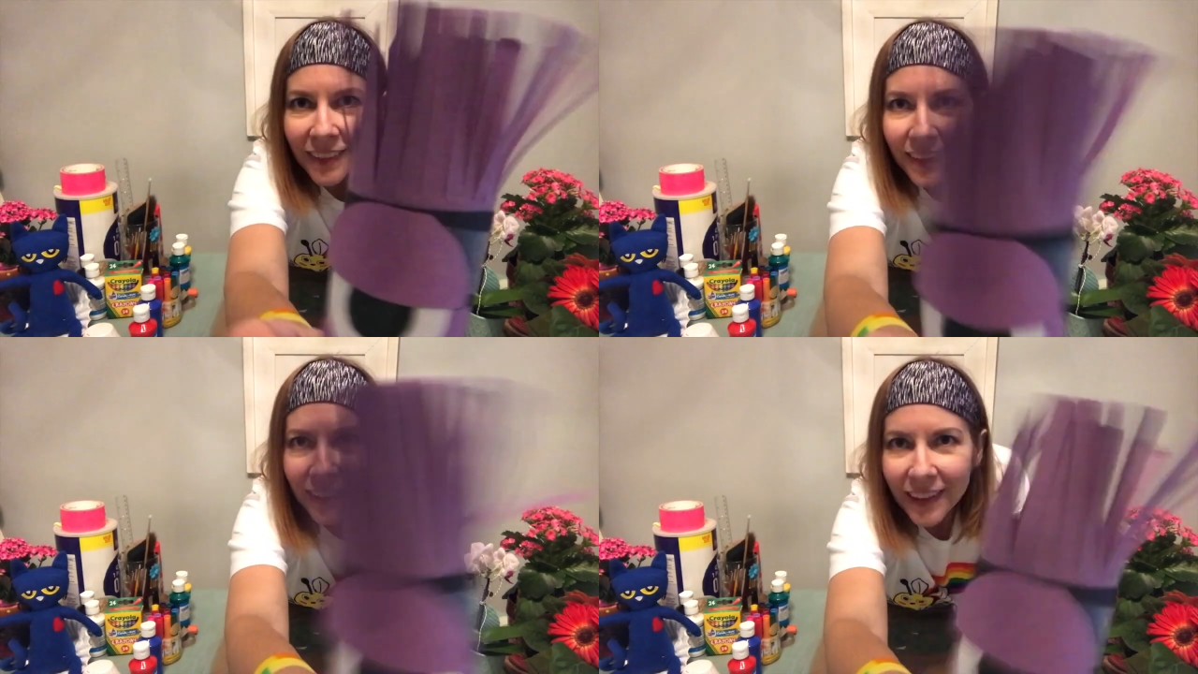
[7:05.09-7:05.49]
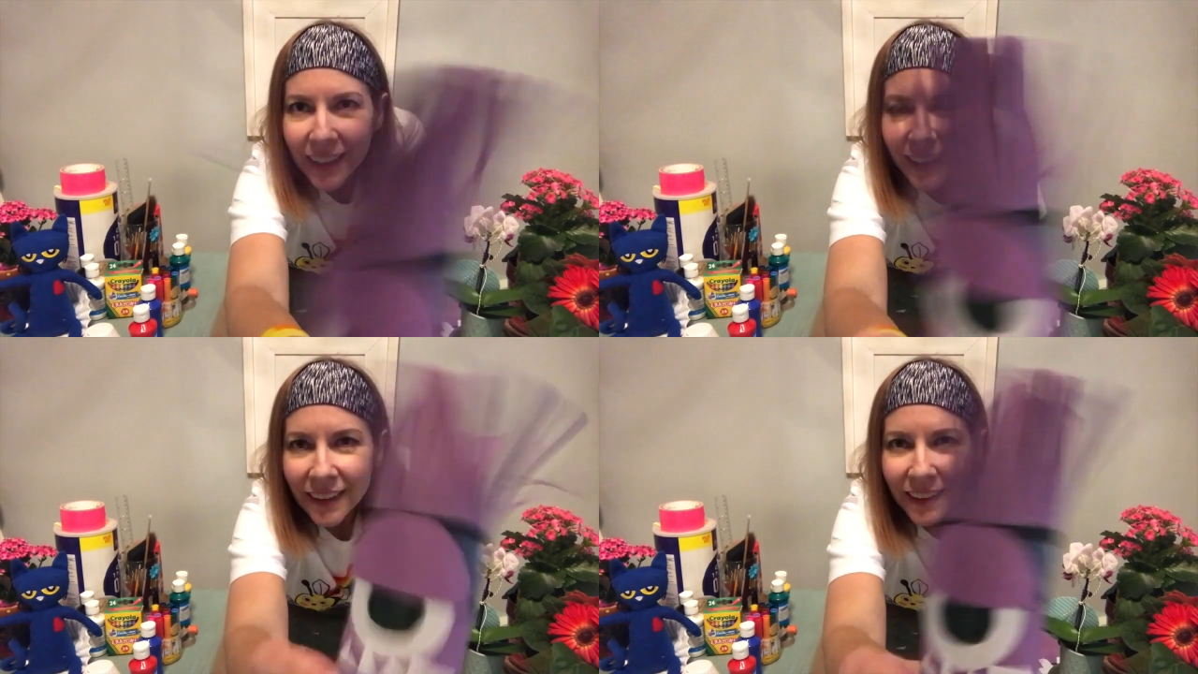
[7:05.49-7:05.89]

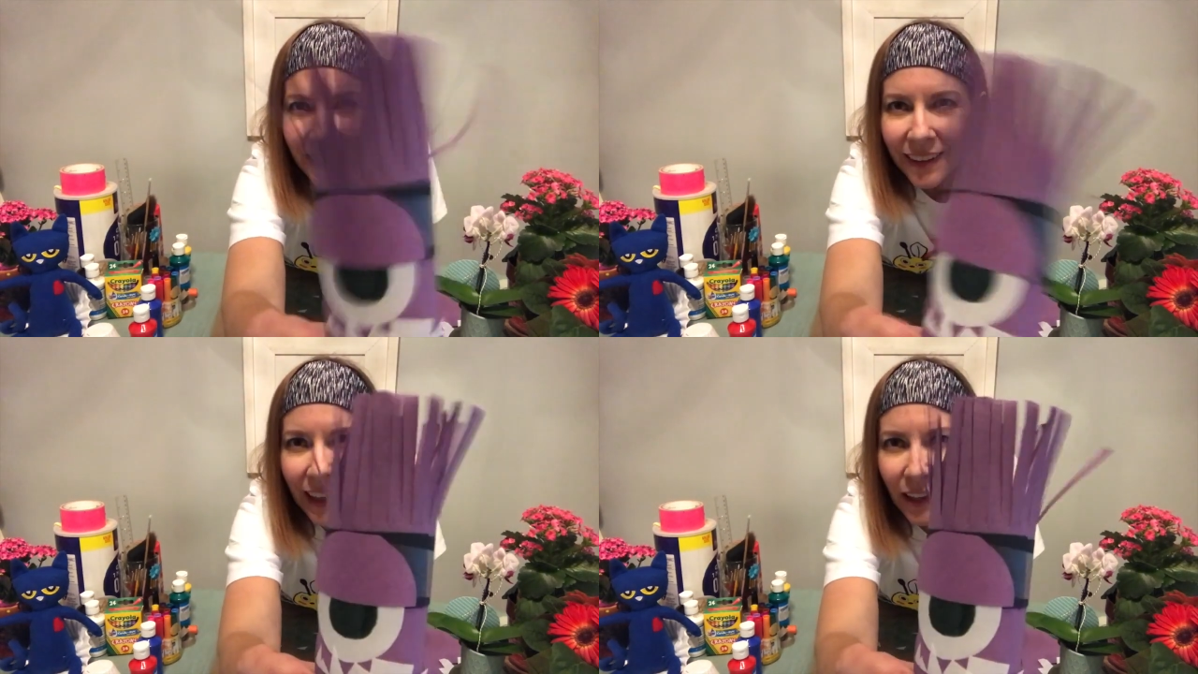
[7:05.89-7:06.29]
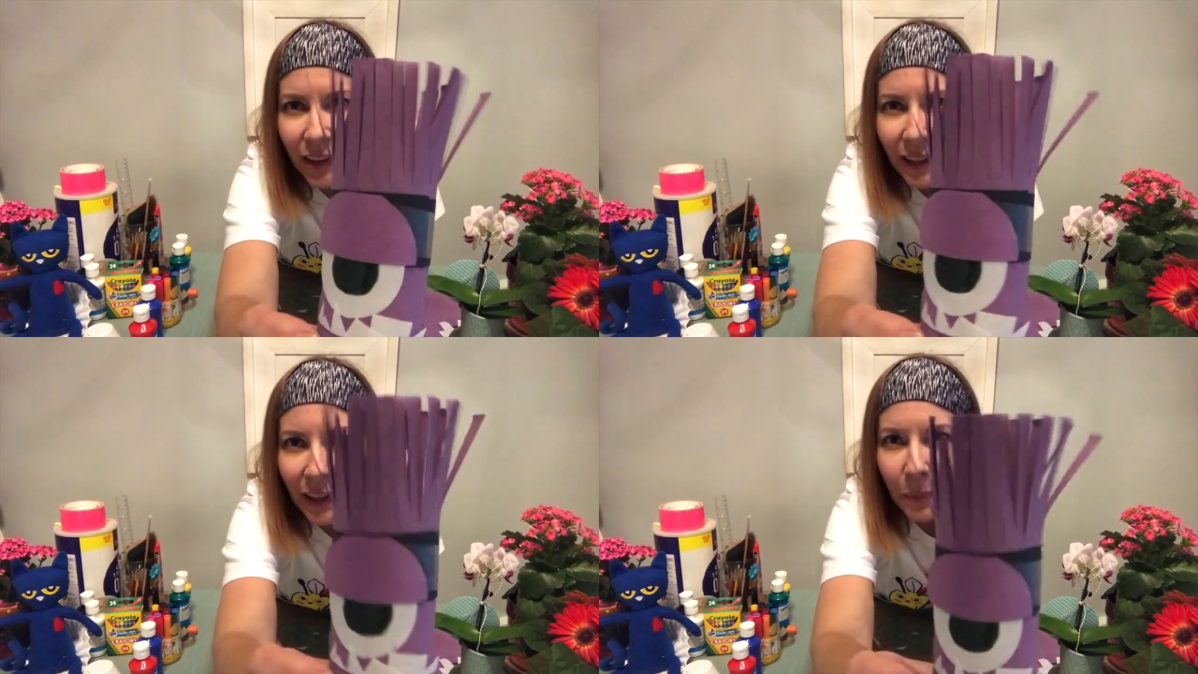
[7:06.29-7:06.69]
See? Doesn't that
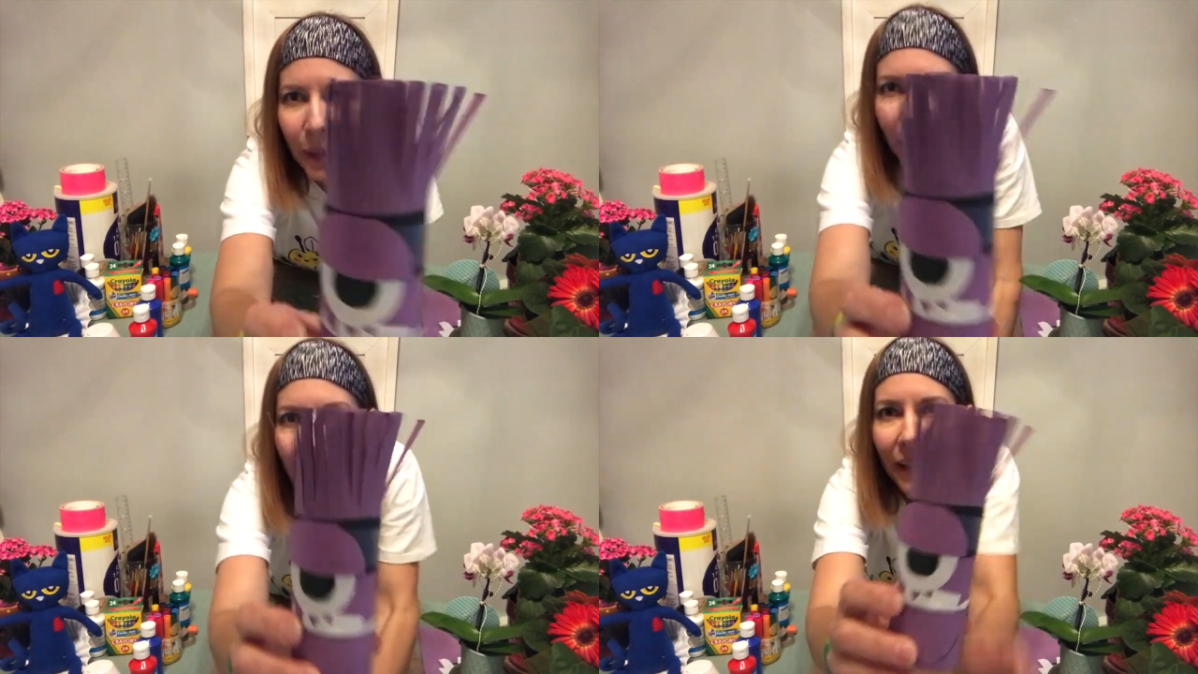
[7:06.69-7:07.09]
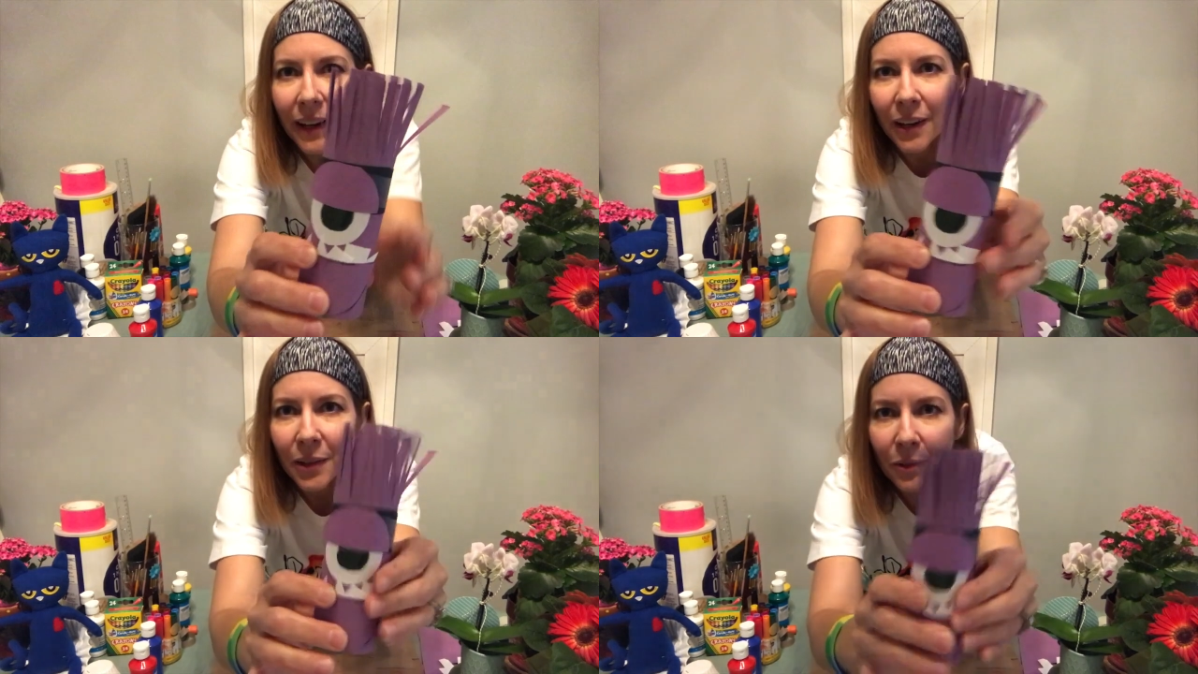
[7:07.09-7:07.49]
look like a better
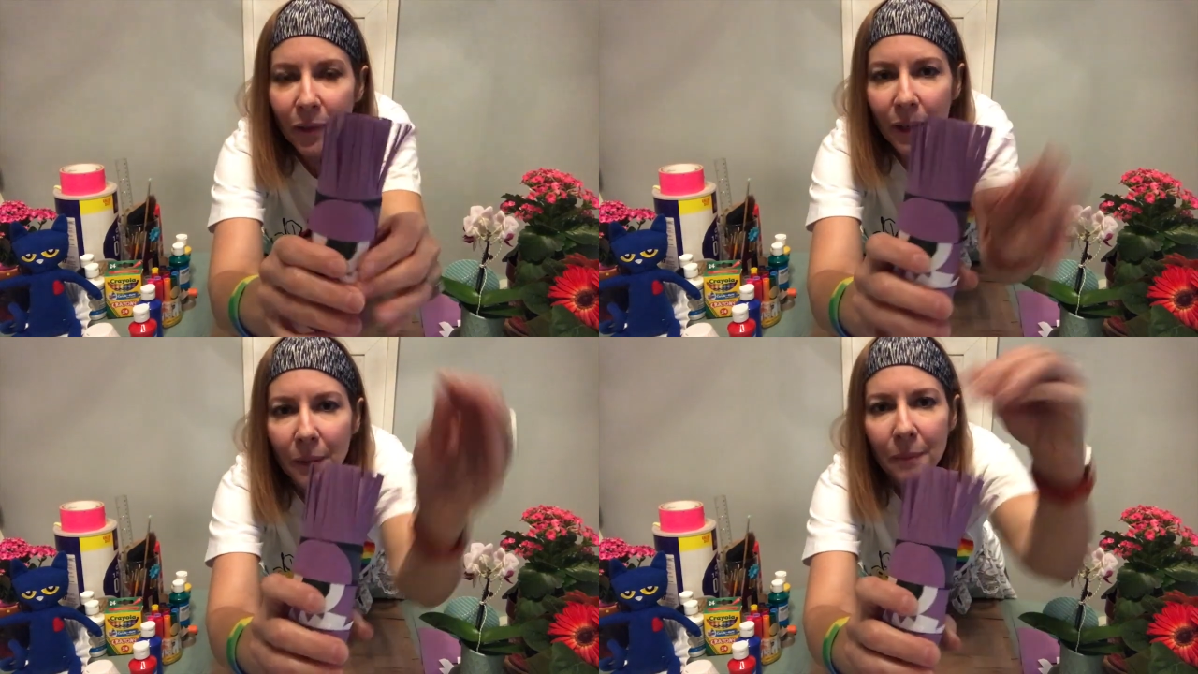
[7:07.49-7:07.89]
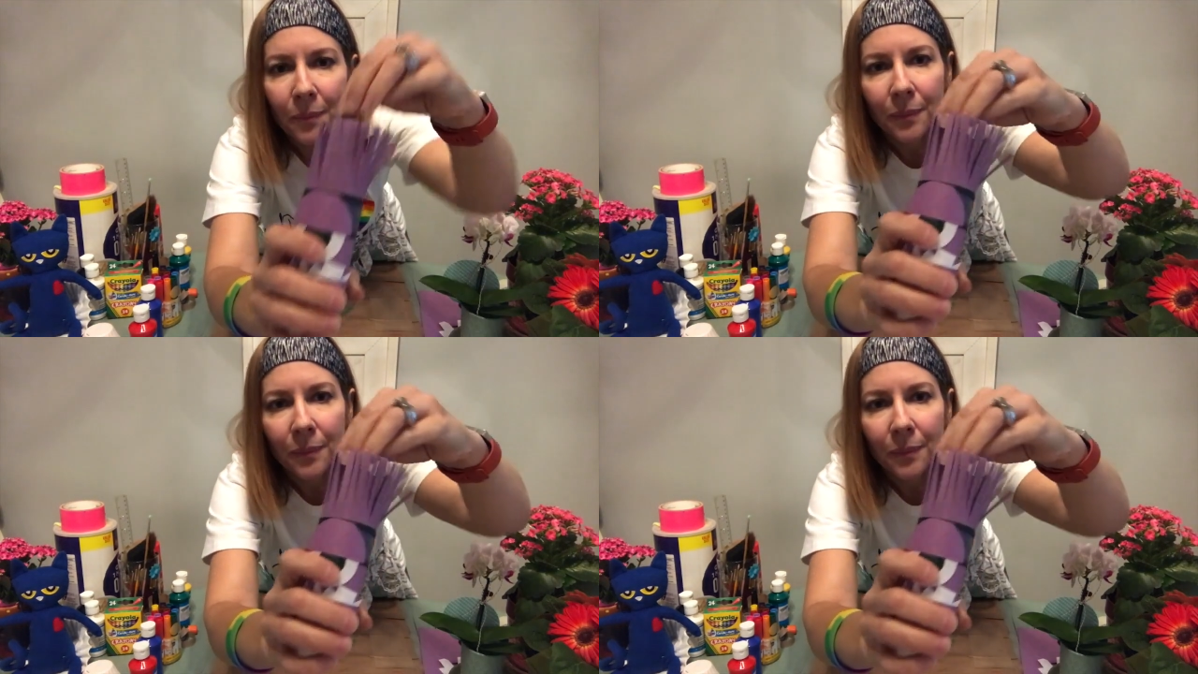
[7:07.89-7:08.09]
hairdo for him?